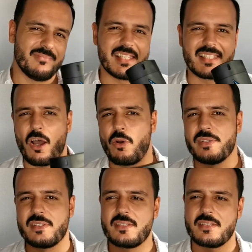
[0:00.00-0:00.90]
this
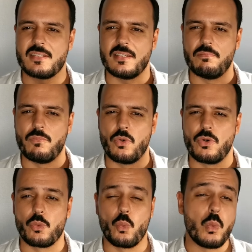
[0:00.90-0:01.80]
now it's
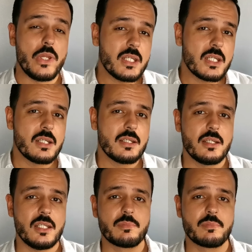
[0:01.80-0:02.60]
more weak